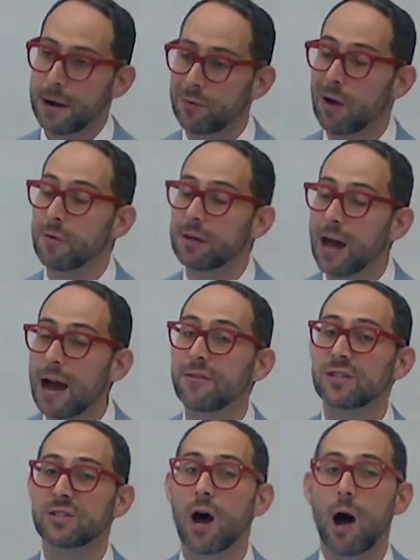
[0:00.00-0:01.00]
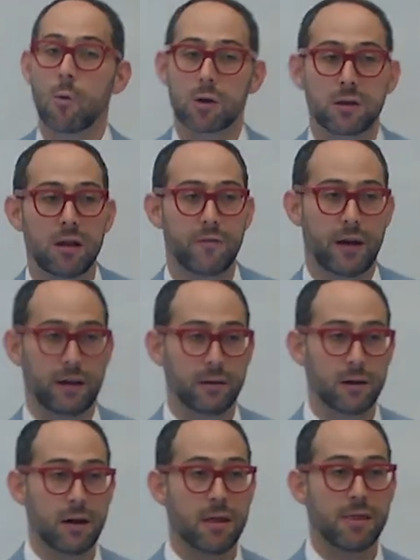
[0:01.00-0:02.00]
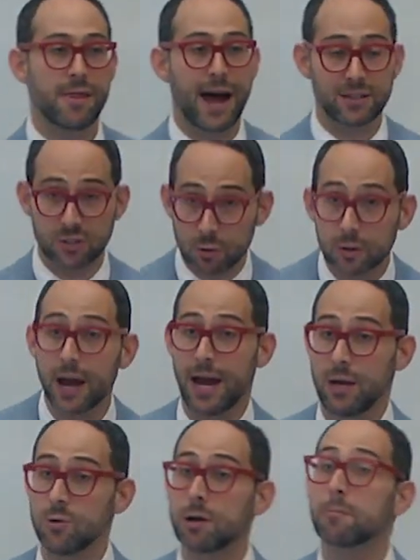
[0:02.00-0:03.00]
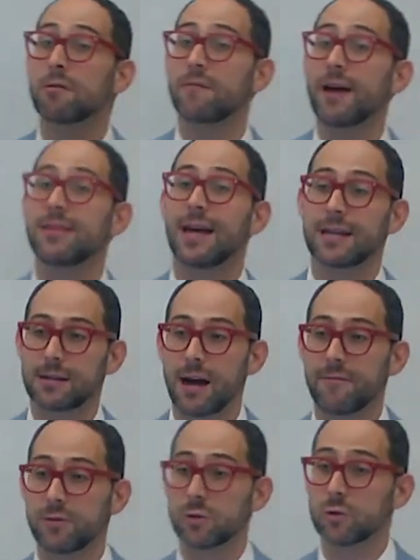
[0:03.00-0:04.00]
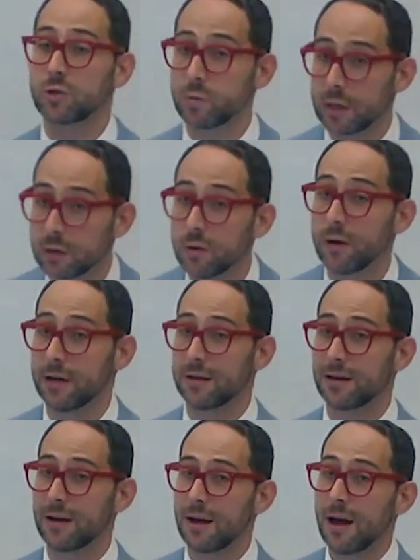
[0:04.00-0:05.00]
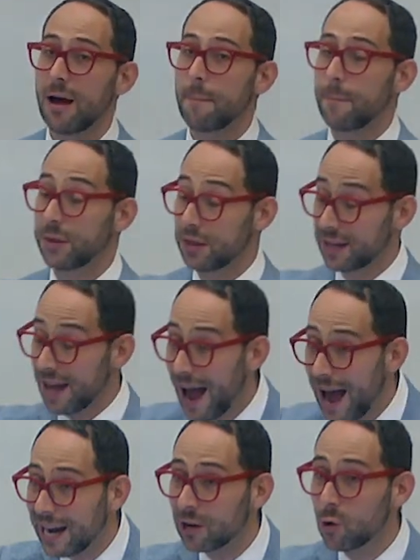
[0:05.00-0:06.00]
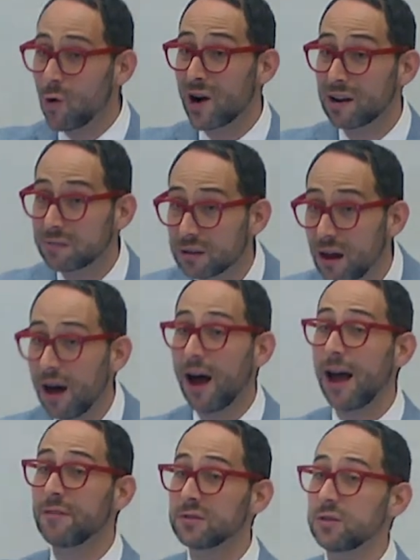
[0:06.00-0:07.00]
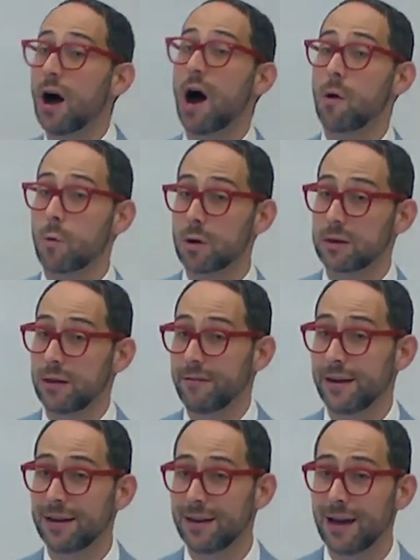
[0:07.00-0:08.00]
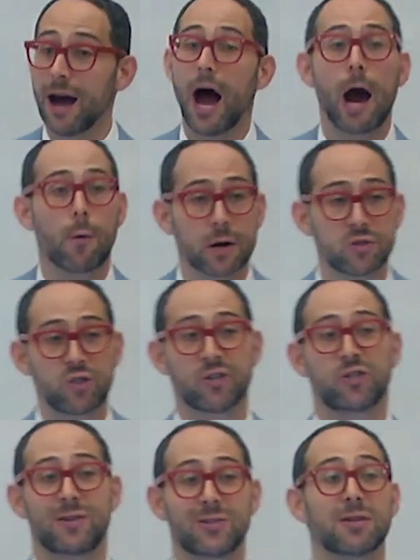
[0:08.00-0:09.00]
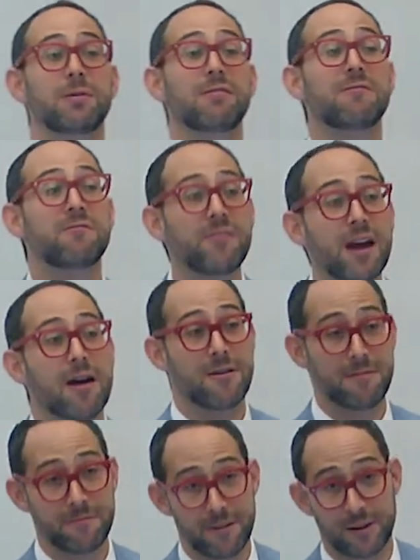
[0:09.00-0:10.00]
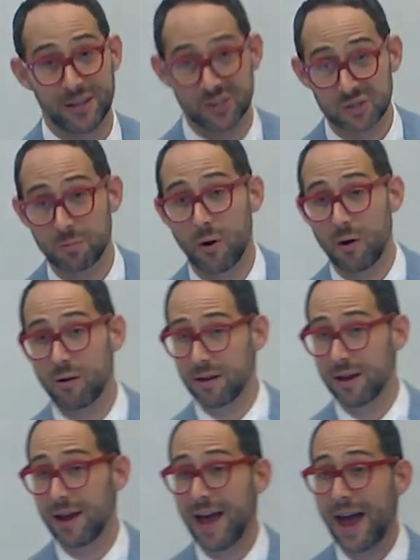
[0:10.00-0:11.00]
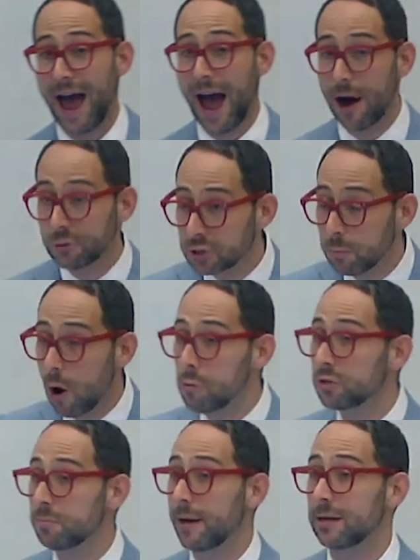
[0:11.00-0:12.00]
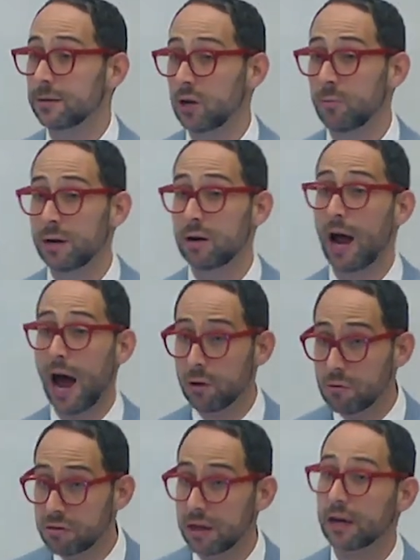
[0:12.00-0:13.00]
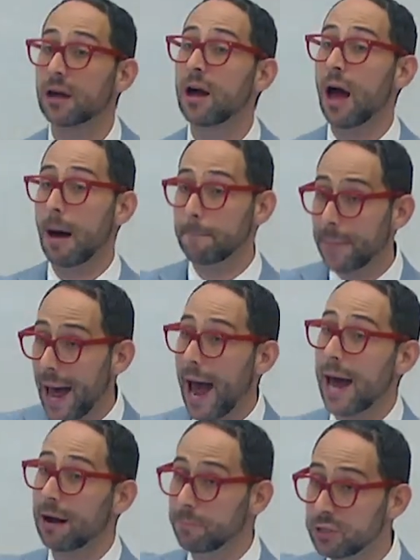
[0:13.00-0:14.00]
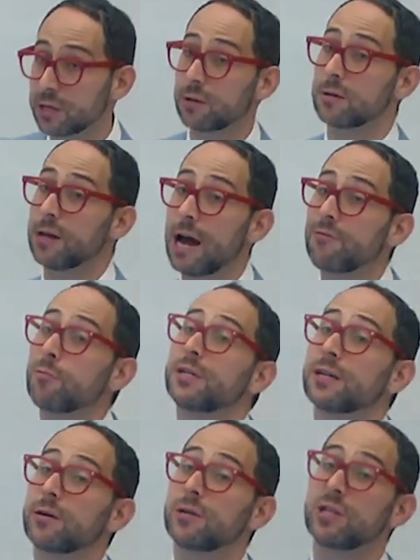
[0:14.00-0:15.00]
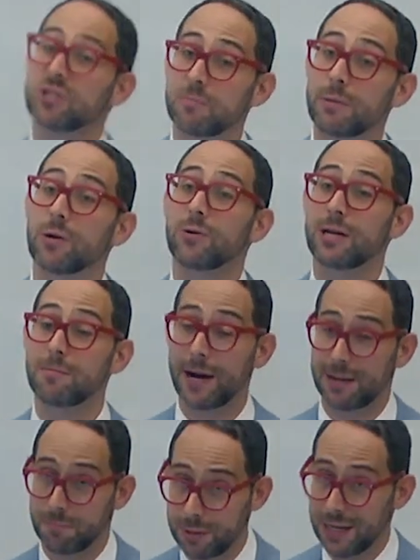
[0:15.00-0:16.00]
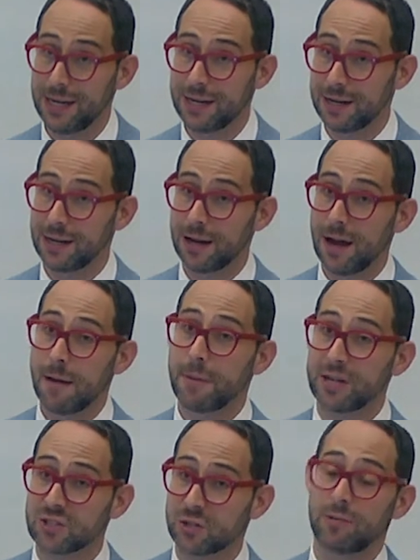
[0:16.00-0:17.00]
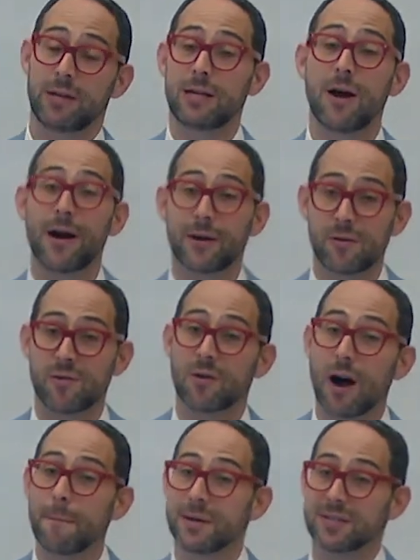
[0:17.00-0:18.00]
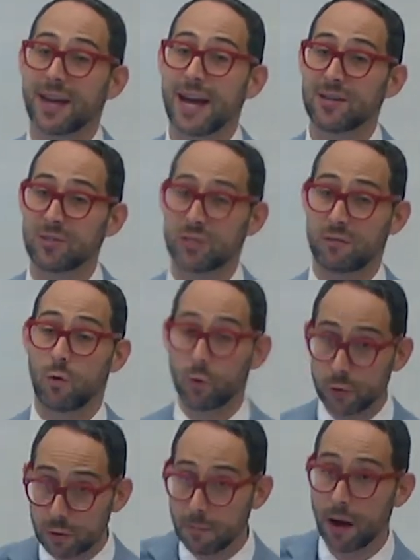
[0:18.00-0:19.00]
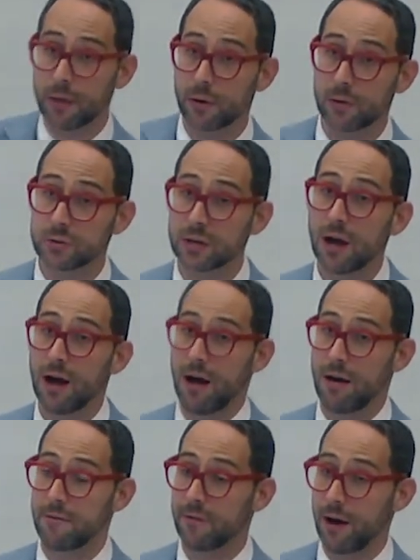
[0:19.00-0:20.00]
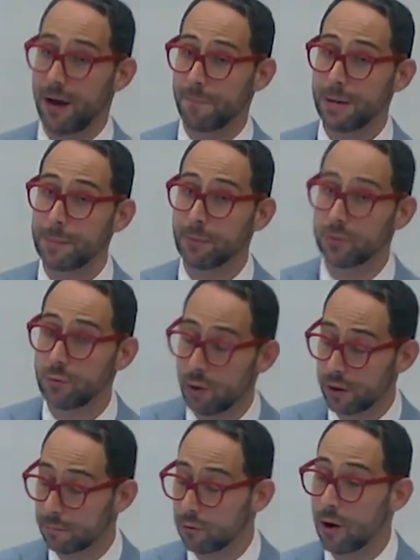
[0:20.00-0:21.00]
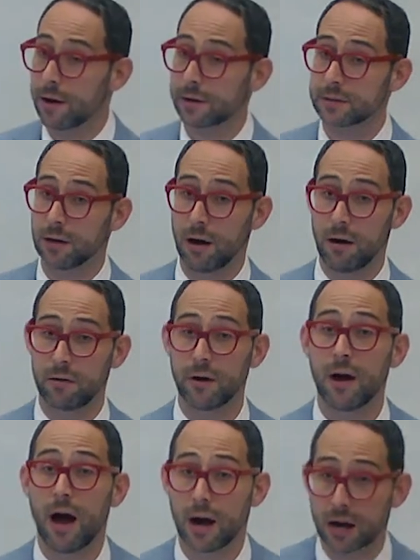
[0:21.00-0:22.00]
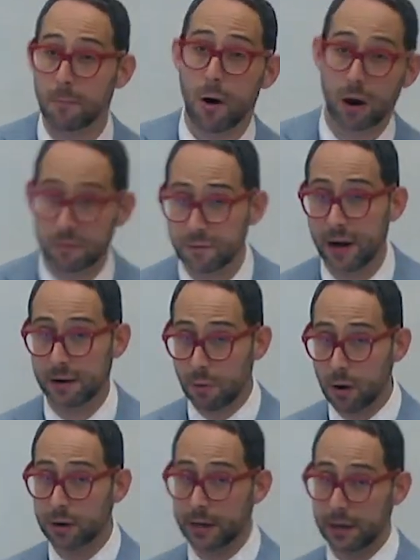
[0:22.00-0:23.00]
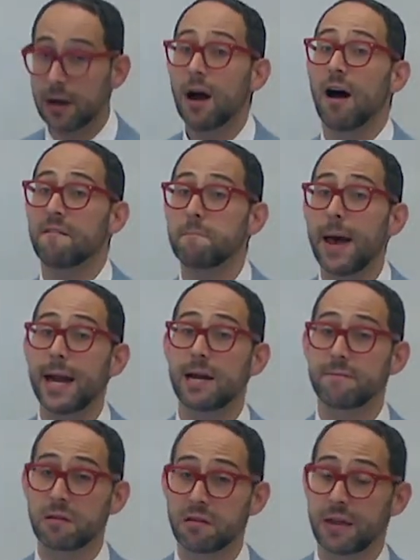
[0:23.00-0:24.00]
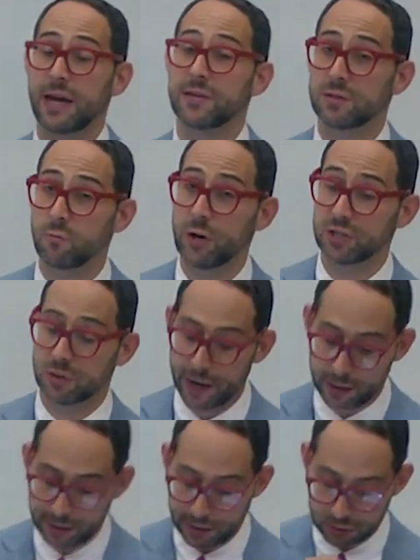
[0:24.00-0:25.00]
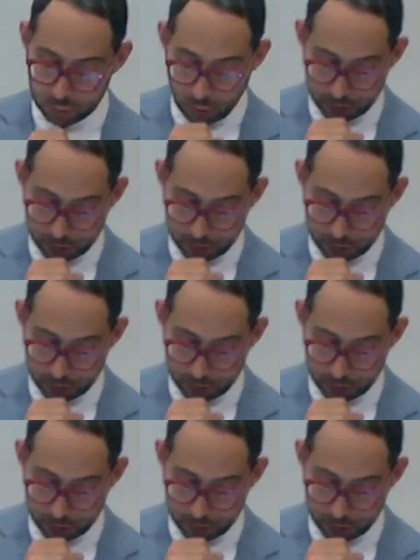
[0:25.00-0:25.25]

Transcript: But if you have a life that's not worth living, that's okay. You can prevent that life and you're doing good. But the category of lives not worth living, I want to suggest to you, is going to be very, very small. How small will depend a little bit on how you think bad a particular life or particular disability might be, but it's certainly not going to encompass cases of older mothers, of uh, people who are the product of a commodified market, of many of the things in which the regulators